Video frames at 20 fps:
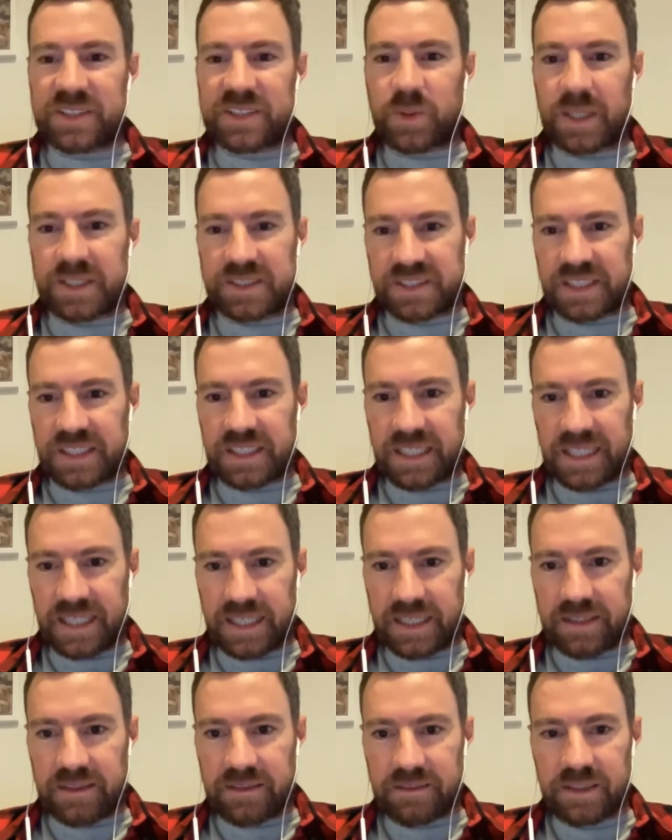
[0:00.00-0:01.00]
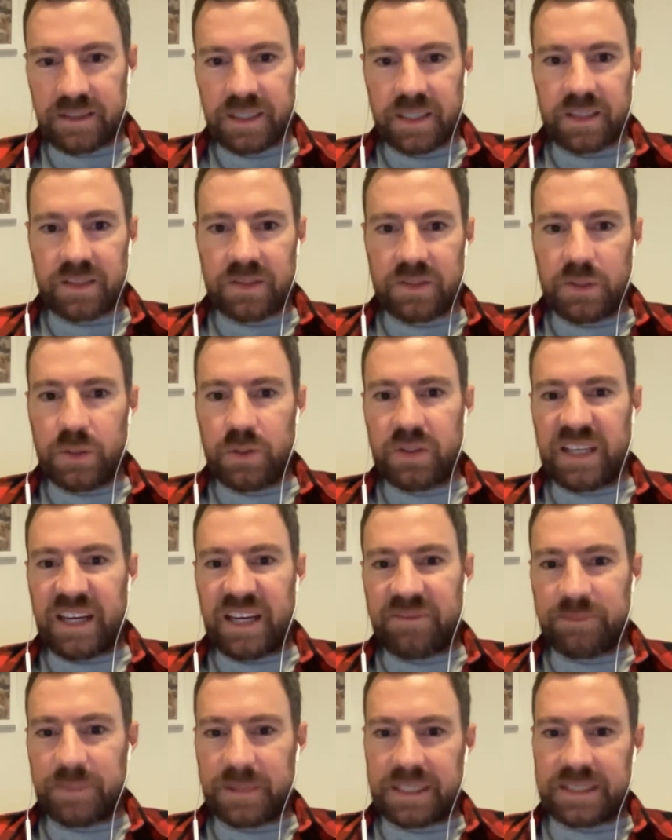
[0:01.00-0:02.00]
question in here. New
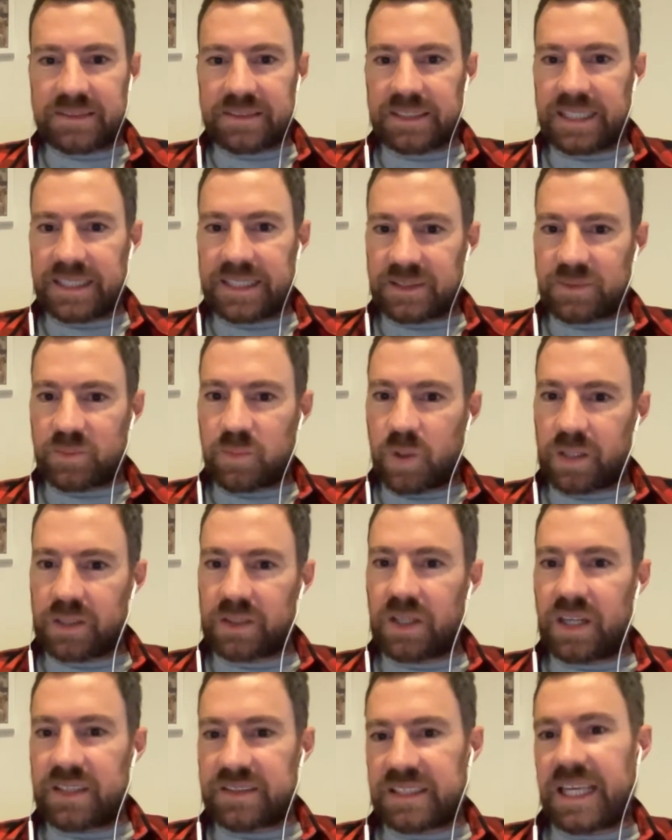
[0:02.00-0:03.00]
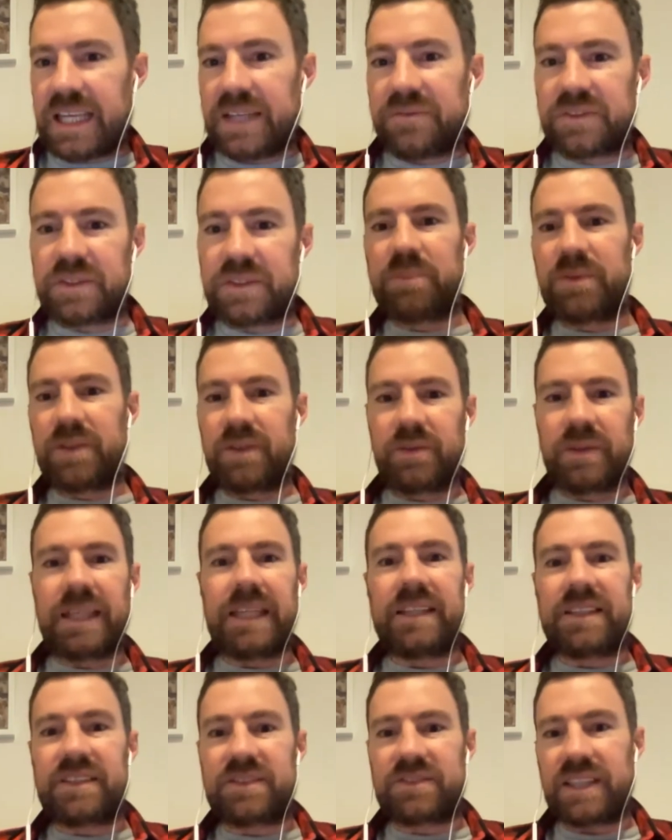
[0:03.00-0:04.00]
government is elected. What lies ahead for the brewing
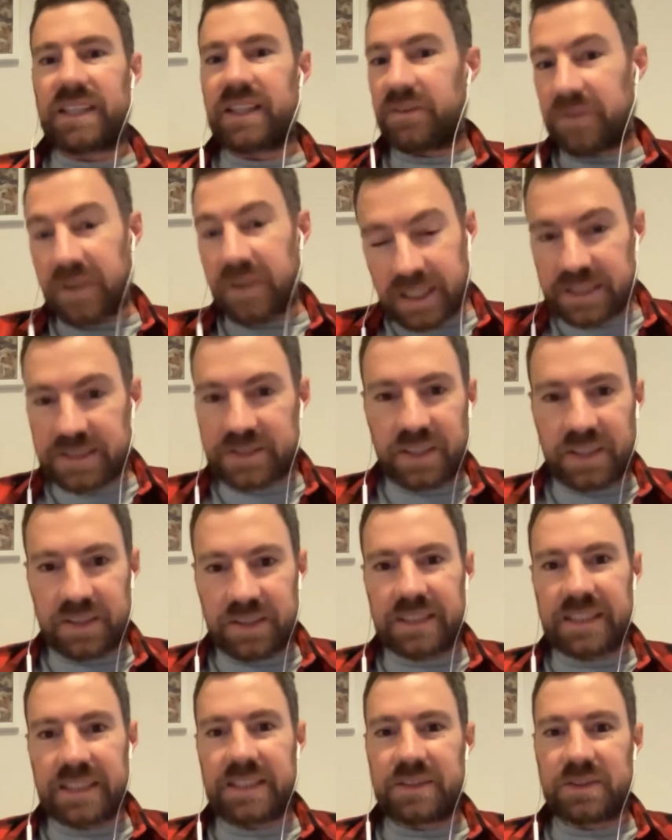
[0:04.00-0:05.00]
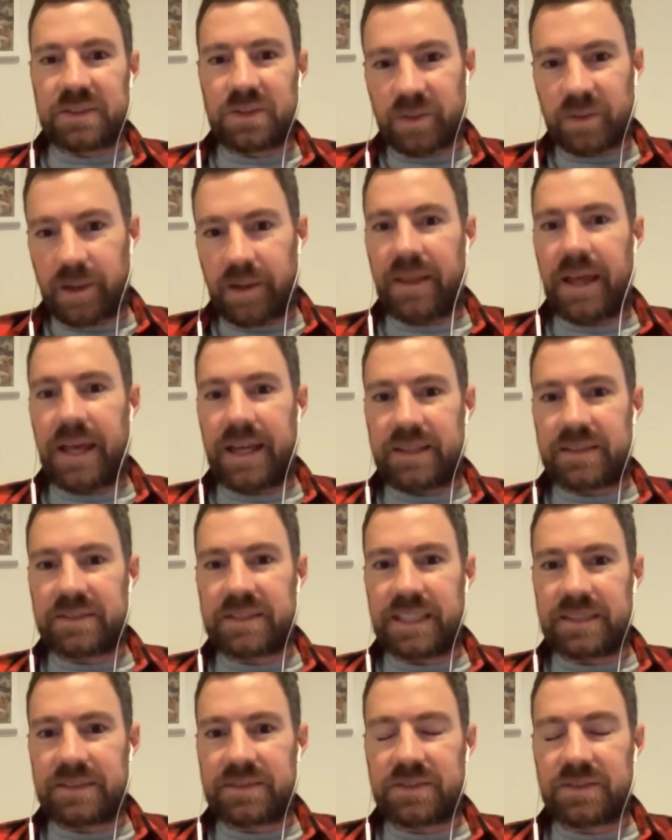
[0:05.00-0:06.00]
industry? I fucking certainly didn't talk about that because
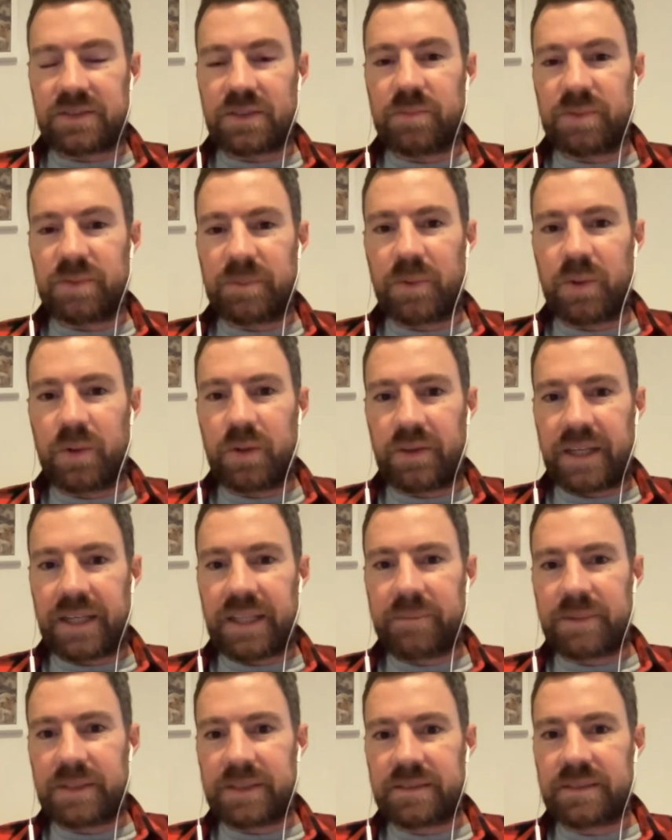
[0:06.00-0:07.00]
that's super boring, but